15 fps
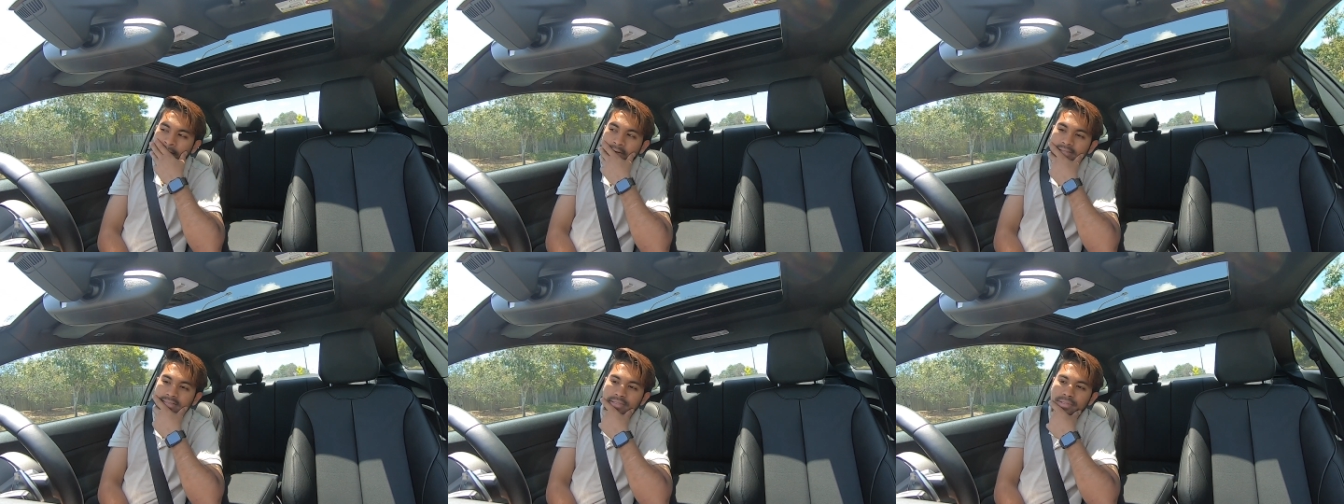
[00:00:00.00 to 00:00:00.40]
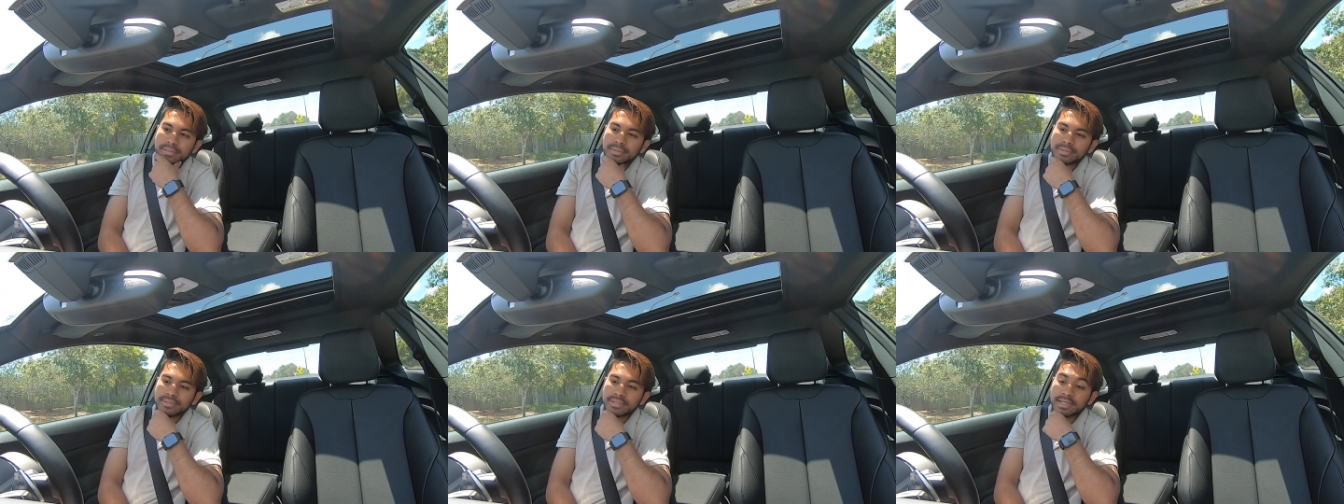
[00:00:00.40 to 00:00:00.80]

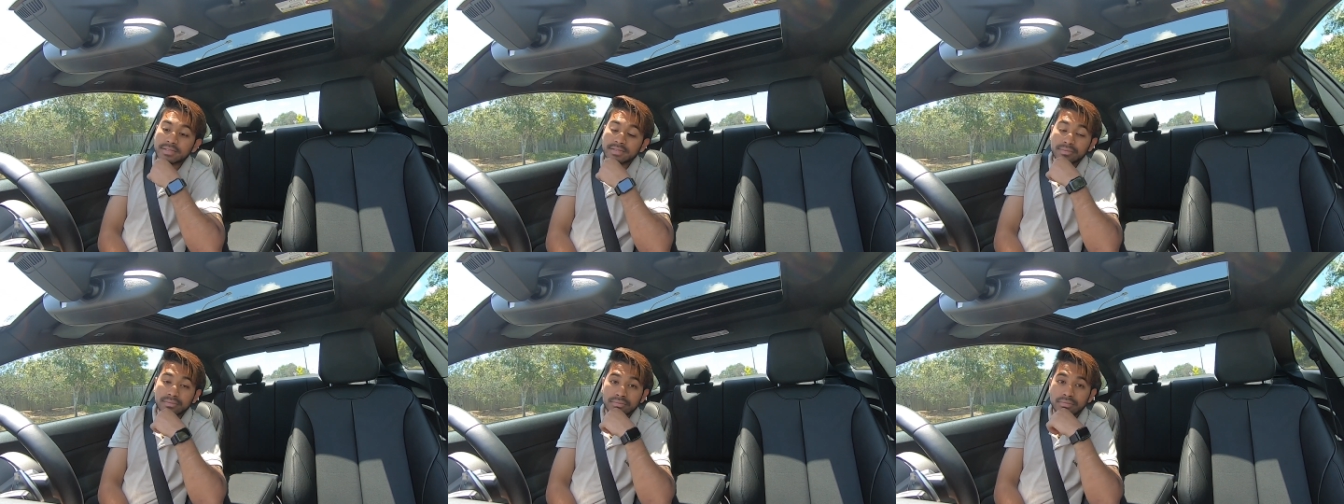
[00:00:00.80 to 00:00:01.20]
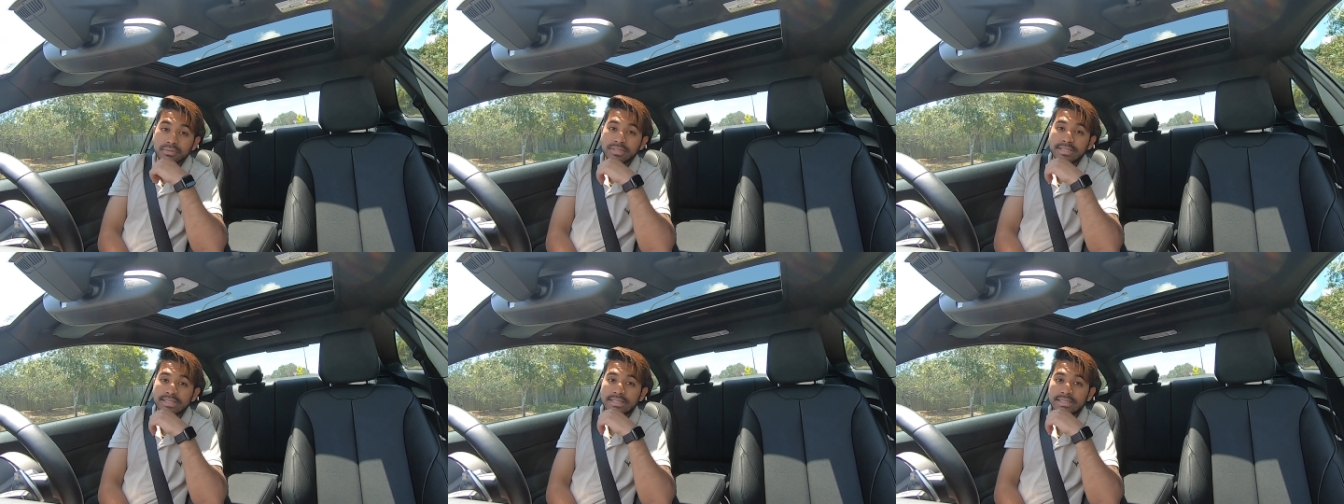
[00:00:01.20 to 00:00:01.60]
So that's
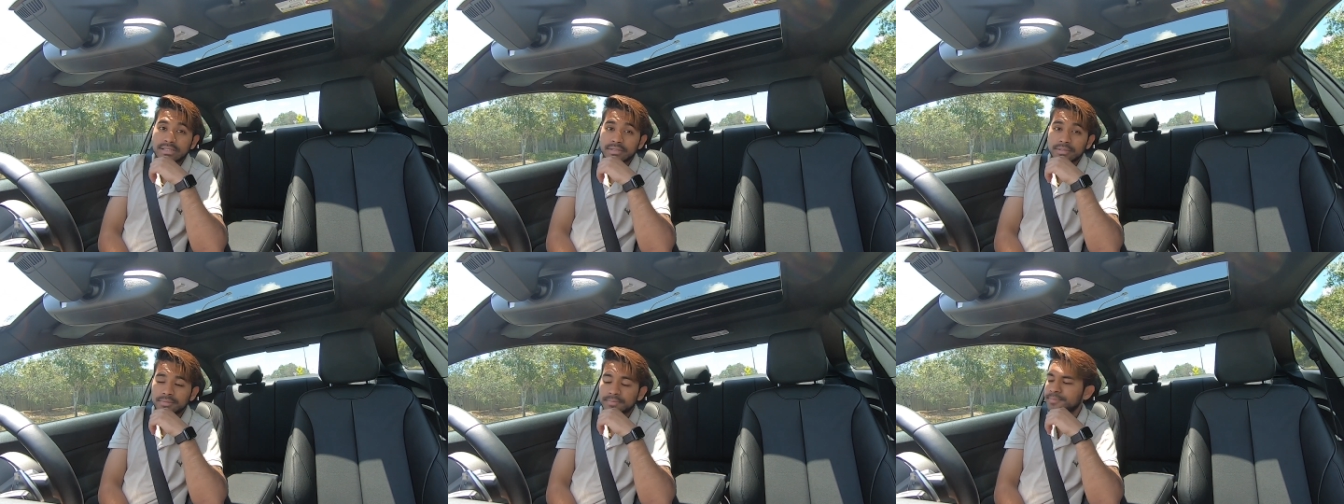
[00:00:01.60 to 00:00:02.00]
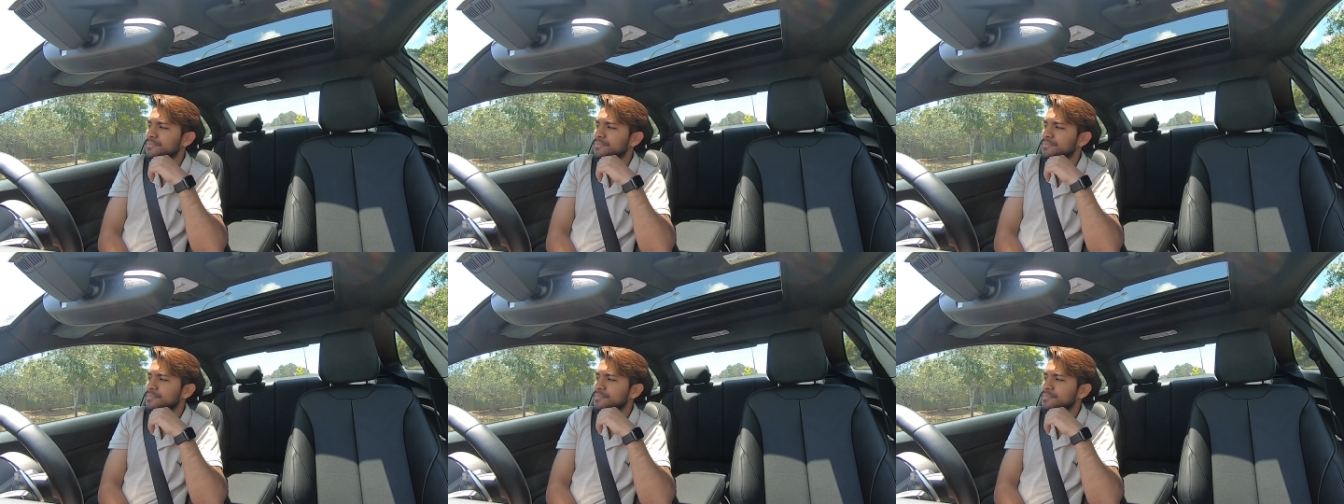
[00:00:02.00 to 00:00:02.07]
really good.